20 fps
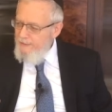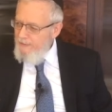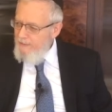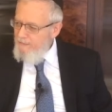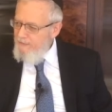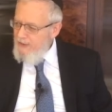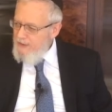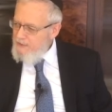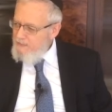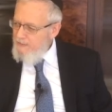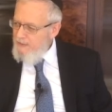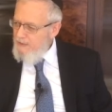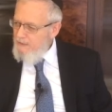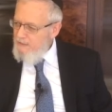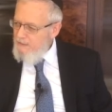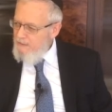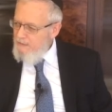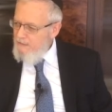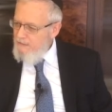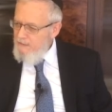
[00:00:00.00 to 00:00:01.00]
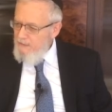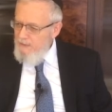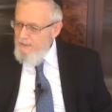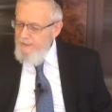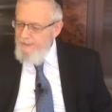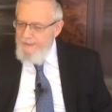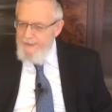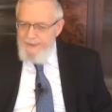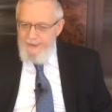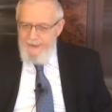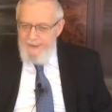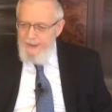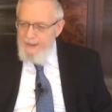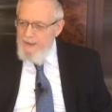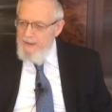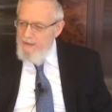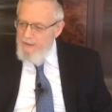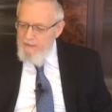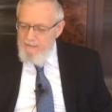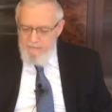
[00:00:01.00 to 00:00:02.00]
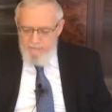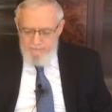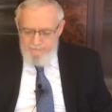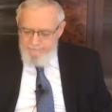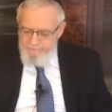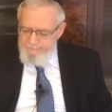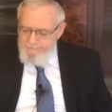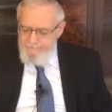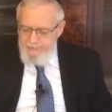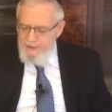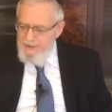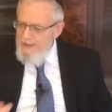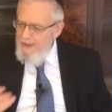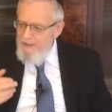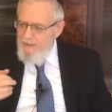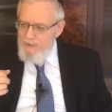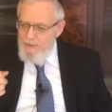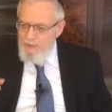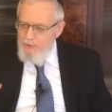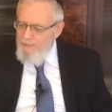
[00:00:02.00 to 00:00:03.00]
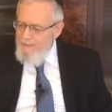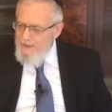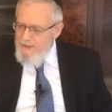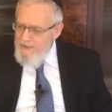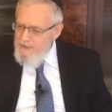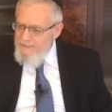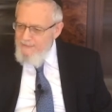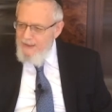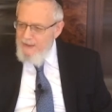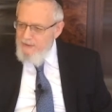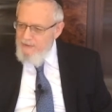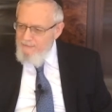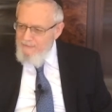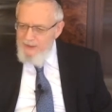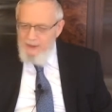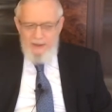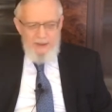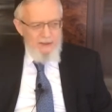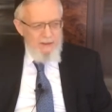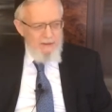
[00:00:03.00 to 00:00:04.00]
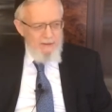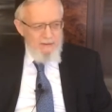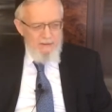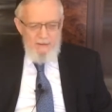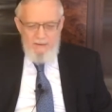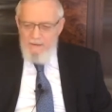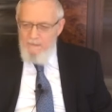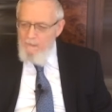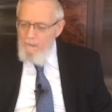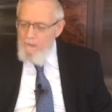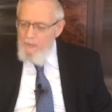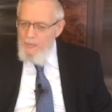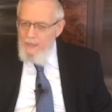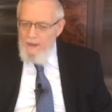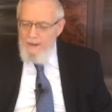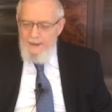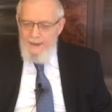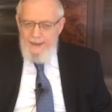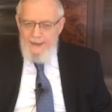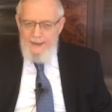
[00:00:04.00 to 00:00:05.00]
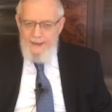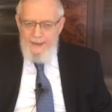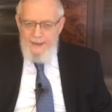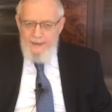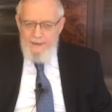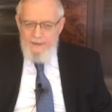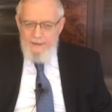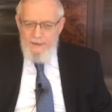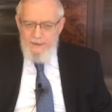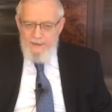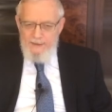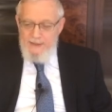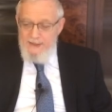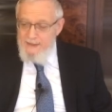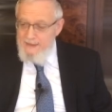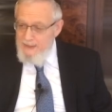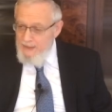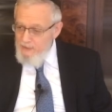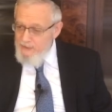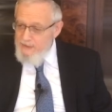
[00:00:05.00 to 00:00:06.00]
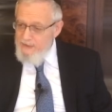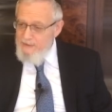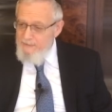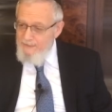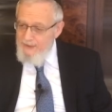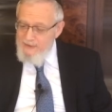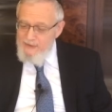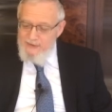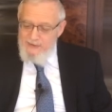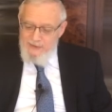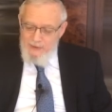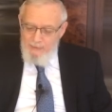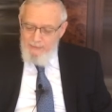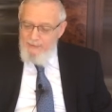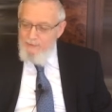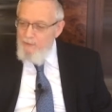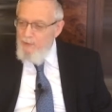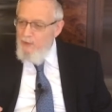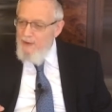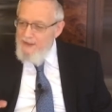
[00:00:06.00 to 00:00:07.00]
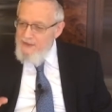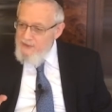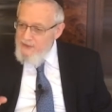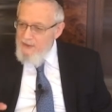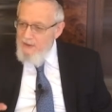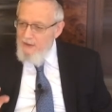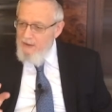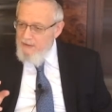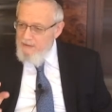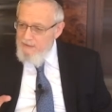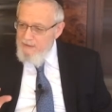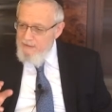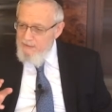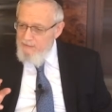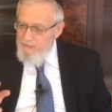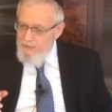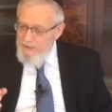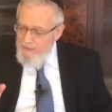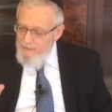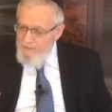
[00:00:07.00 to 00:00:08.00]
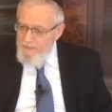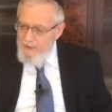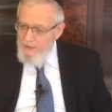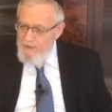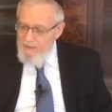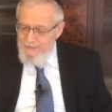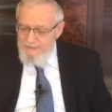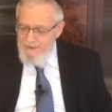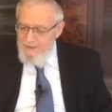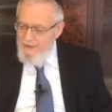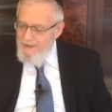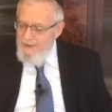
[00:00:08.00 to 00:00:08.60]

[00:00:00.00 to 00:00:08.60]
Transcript: investment. And he put together a tremendous amount of money. And she tells his investors, you know, before I start with the fund,